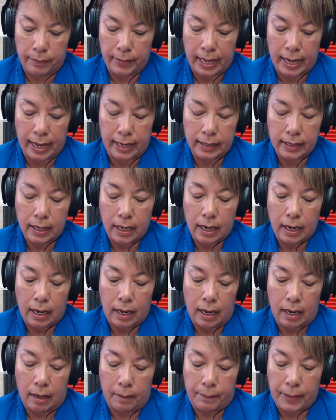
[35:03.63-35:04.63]
that
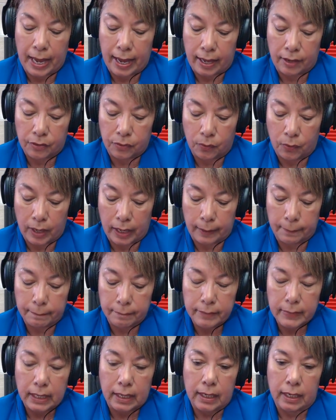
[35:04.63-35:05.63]
uh, pathway.
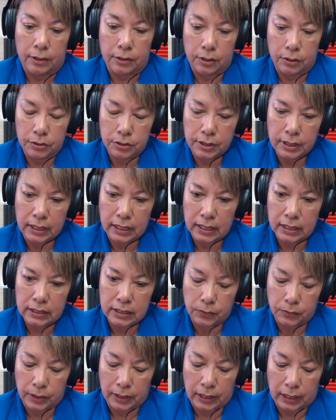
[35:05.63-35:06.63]
And those are the kids
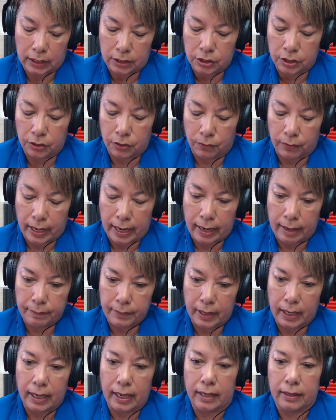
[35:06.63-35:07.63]
that we need to grab
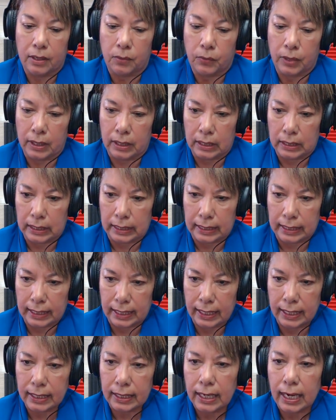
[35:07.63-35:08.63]
and that we need to
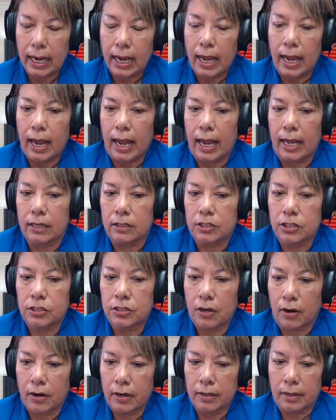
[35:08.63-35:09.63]
get and
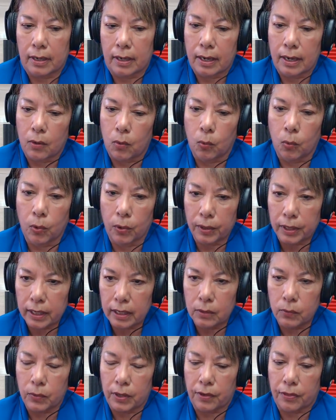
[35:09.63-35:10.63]
start
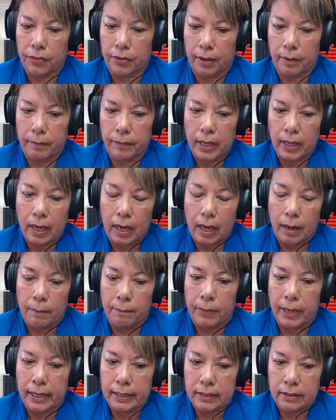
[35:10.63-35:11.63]
working with them
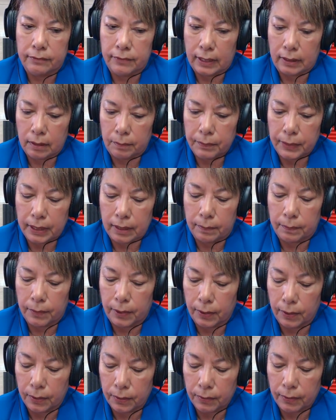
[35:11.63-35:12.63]
by developing a
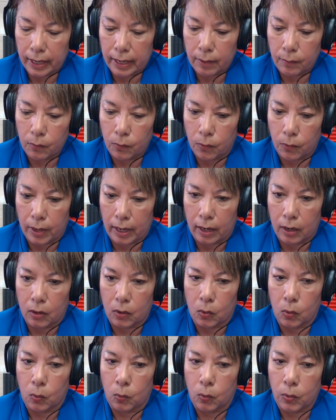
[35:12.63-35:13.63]
program where
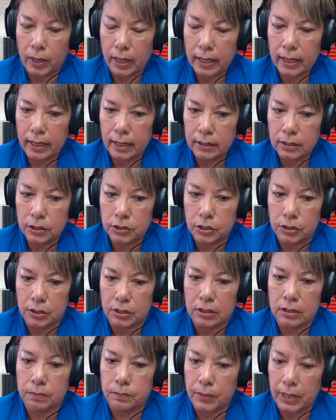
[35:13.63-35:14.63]
we get to
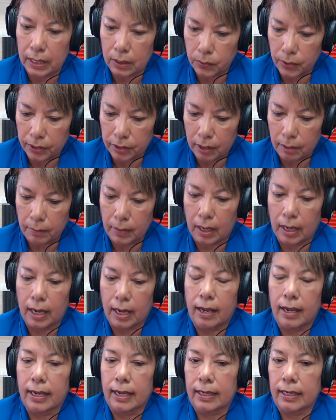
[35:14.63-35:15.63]
speak with them,
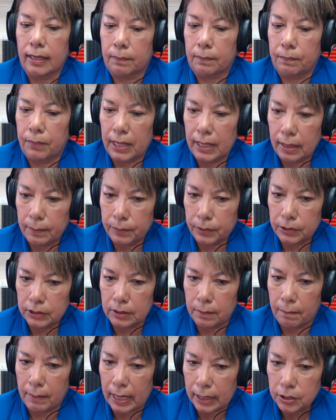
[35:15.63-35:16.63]
get people to
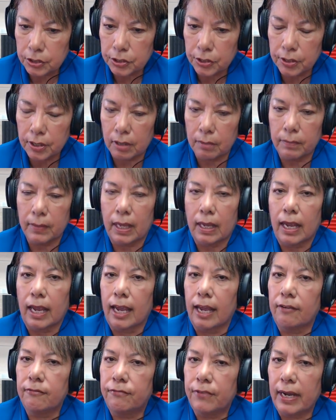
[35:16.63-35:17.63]
mentor them,
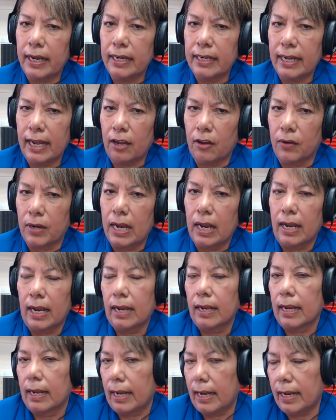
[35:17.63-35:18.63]
and find out
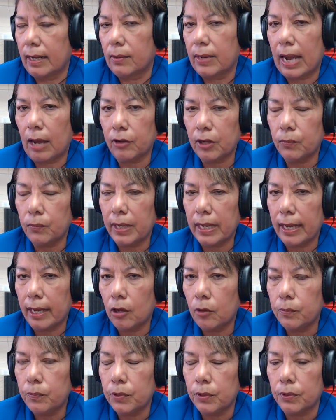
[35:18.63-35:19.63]
hey, how can we
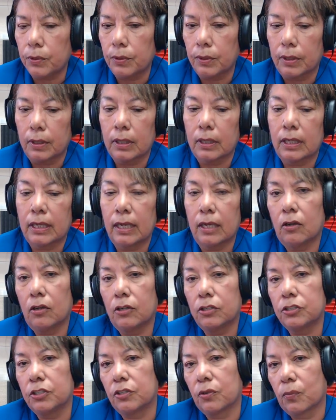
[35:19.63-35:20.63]
help you get
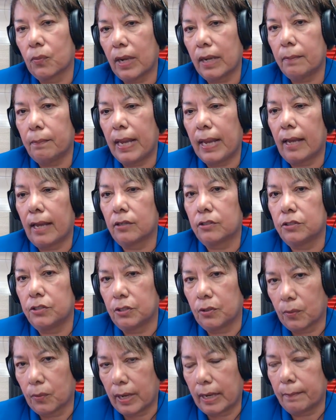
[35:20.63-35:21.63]
onto the right path to the
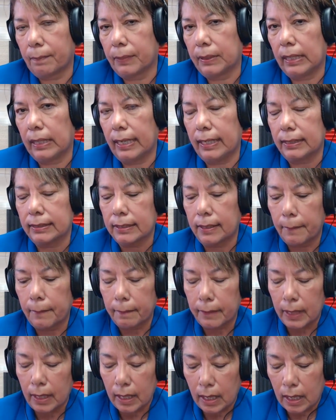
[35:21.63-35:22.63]
right place?
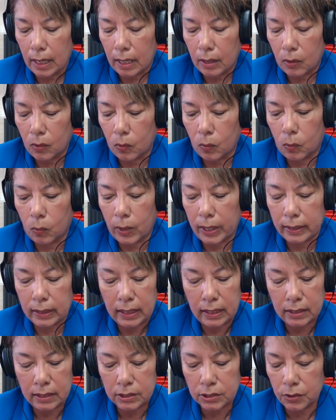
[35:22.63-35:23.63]
when
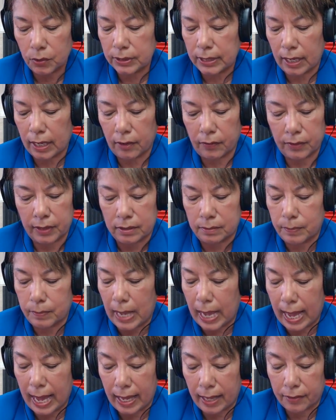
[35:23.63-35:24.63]
kids go down this
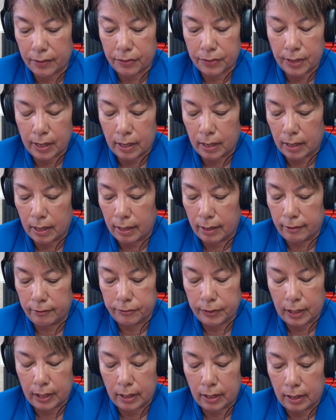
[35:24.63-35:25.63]
path of
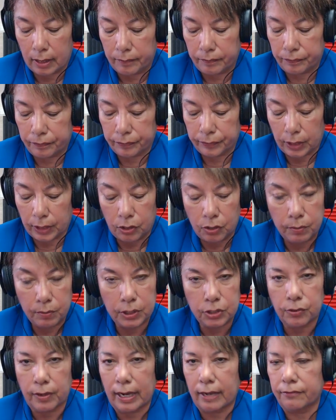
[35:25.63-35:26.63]
um, human
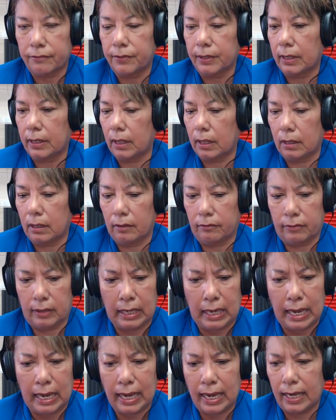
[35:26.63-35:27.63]
trafficking, of
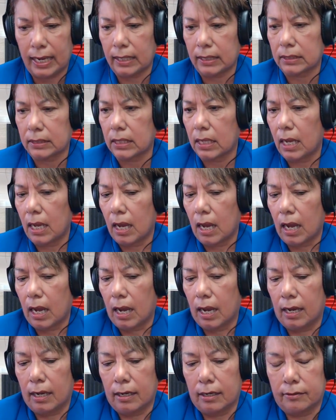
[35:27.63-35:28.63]
gangs,
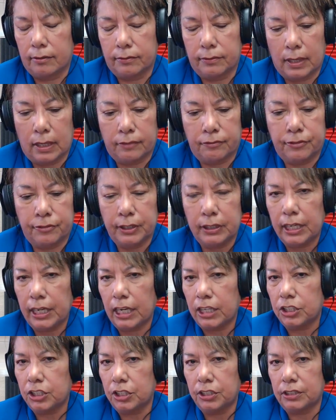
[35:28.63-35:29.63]
of
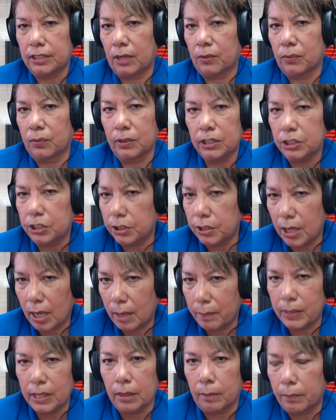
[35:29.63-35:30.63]
affiliations they really should
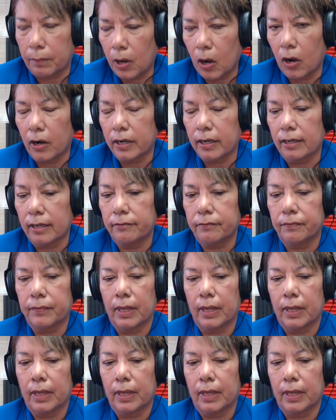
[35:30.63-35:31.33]
not be a part of,